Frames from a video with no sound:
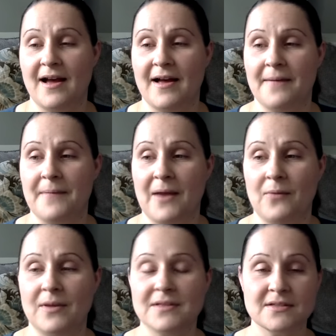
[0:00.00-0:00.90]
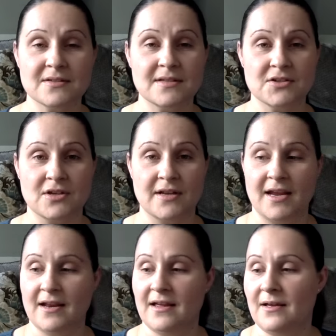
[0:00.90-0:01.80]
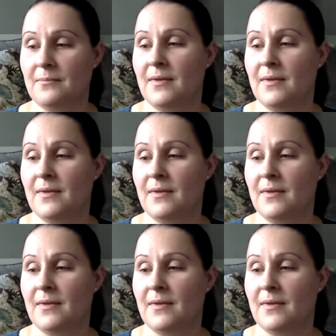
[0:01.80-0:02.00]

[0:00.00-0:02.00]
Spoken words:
I will still stitch on Aida.